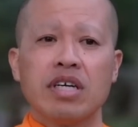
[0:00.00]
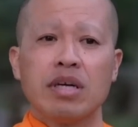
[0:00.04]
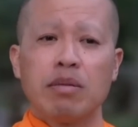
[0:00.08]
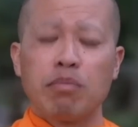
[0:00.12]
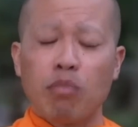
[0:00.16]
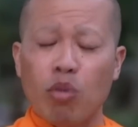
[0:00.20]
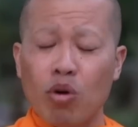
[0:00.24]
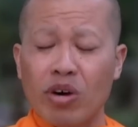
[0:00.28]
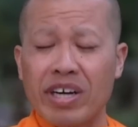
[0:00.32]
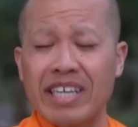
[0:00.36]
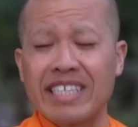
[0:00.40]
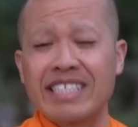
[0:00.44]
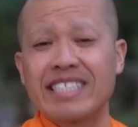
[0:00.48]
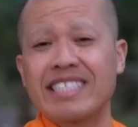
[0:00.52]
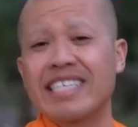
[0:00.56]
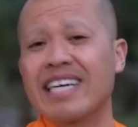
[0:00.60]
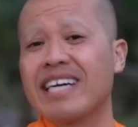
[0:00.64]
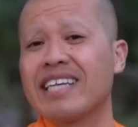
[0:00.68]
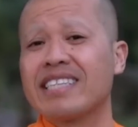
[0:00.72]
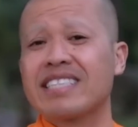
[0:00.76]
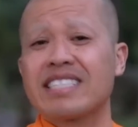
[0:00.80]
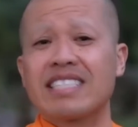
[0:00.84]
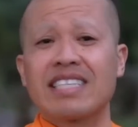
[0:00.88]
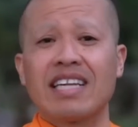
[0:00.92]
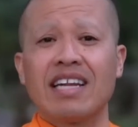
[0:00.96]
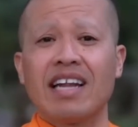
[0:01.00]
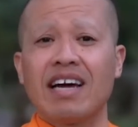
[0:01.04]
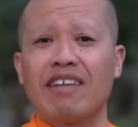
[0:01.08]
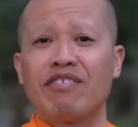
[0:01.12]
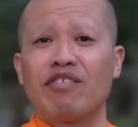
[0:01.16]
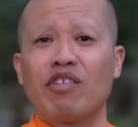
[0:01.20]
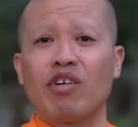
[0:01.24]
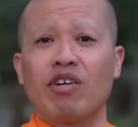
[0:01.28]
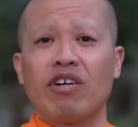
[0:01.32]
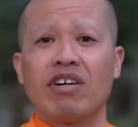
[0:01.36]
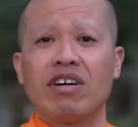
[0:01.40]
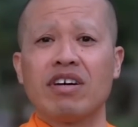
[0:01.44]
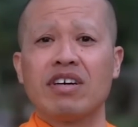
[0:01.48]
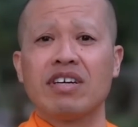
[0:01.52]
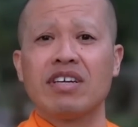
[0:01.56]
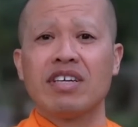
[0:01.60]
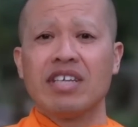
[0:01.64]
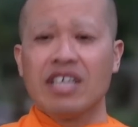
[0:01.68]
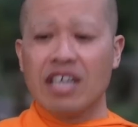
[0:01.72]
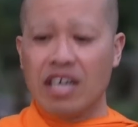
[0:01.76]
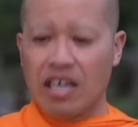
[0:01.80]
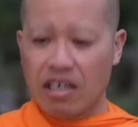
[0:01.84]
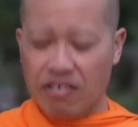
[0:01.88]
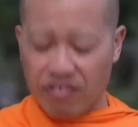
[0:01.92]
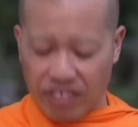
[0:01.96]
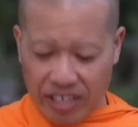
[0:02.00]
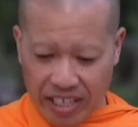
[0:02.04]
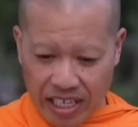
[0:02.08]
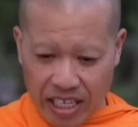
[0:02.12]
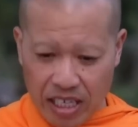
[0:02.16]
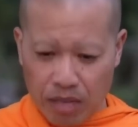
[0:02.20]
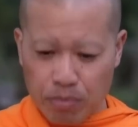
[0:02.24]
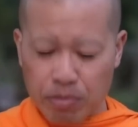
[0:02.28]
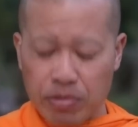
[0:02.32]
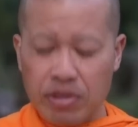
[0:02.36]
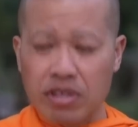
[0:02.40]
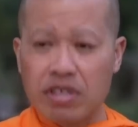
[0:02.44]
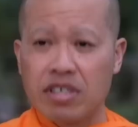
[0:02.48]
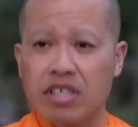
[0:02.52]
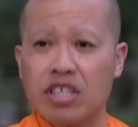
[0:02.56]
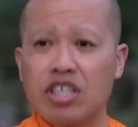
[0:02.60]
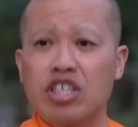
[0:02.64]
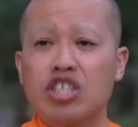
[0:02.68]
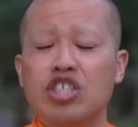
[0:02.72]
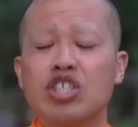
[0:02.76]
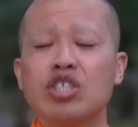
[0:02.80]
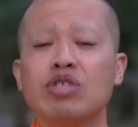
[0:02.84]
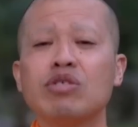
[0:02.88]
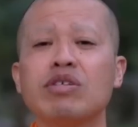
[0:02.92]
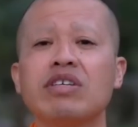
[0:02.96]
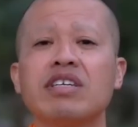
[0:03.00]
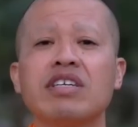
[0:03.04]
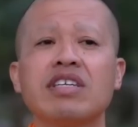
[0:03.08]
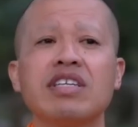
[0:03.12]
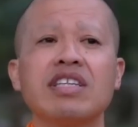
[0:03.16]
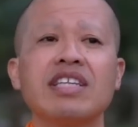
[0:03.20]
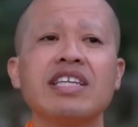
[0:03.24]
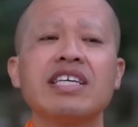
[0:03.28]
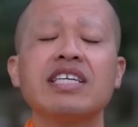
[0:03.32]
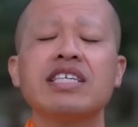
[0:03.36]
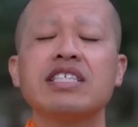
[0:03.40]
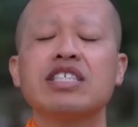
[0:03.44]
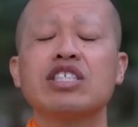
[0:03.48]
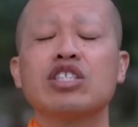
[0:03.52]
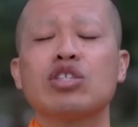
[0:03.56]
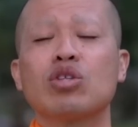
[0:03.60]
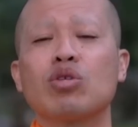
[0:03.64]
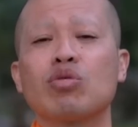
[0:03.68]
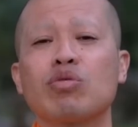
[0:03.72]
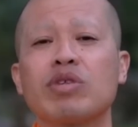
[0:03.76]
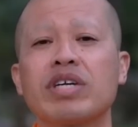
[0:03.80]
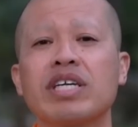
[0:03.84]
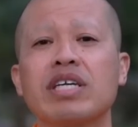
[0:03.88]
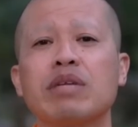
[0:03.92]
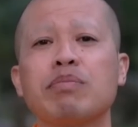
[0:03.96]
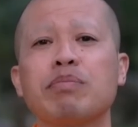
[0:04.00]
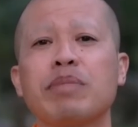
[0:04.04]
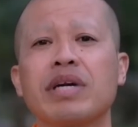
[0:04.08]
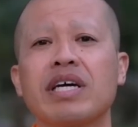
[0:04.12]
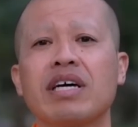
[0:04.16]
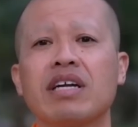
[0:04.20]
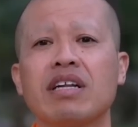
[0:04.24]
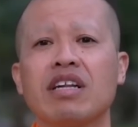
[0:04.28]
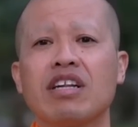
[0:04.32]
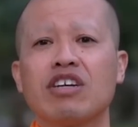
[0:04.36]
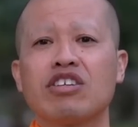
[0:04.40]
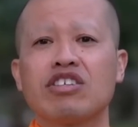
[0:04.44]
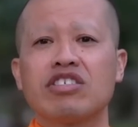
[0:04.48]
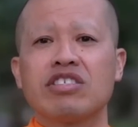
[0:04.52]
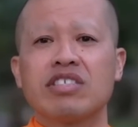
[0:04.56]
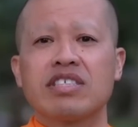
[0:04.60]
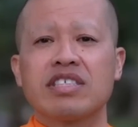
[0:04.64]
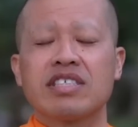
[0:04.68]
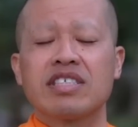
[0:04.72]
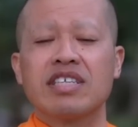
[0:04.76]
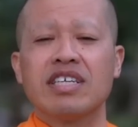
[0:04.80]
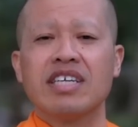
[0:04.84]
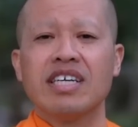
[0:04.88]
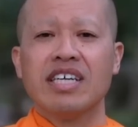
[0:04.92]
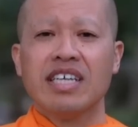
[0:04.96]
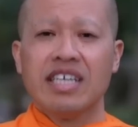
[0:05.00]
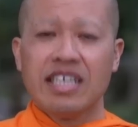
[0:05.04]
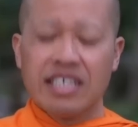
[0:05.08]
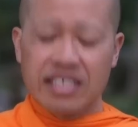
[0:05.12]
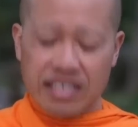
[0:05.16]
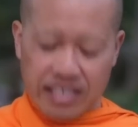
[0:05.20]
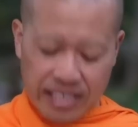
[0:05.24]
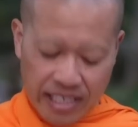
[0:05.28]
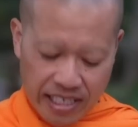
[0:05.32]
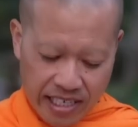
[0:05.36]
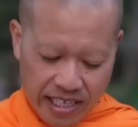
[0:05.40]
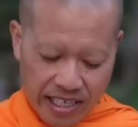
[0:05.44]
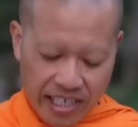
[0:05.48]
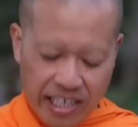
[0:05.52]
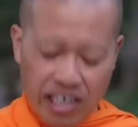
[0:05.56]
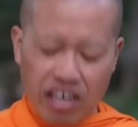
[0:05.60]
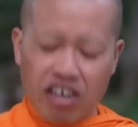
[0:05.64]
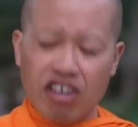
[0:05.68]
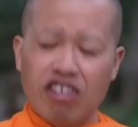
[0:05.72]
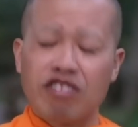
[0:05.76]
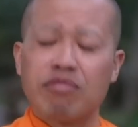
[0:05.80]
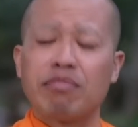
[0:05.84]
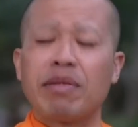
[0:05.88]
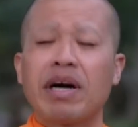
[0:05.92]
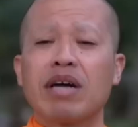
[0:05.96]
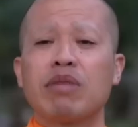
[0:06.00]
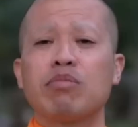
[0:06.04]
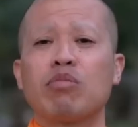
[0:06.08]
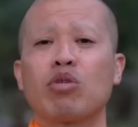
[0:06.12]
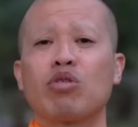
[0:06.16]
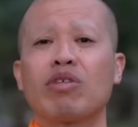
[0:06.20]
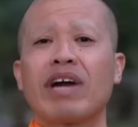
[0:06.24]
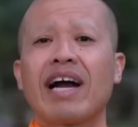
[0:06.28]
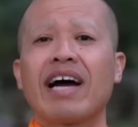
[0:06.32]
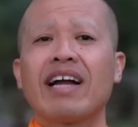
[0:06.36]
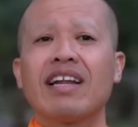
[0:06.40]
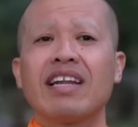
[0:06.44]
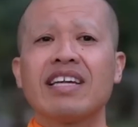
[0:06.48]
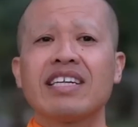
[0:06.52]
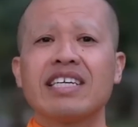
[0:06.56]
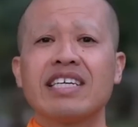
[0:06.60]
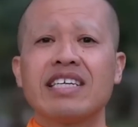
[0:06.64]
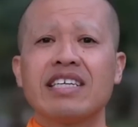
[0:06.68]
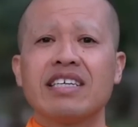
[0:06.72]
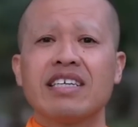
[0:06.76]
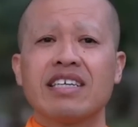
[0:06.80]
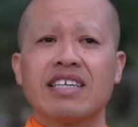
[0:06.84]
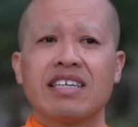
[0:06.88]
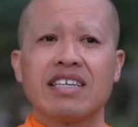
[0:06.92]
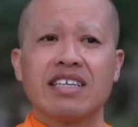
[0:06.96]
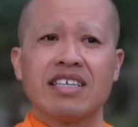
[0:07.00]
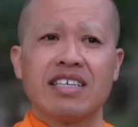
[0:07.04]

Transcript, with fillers: more intense level of keep doing these three pillars, taking care of my morality,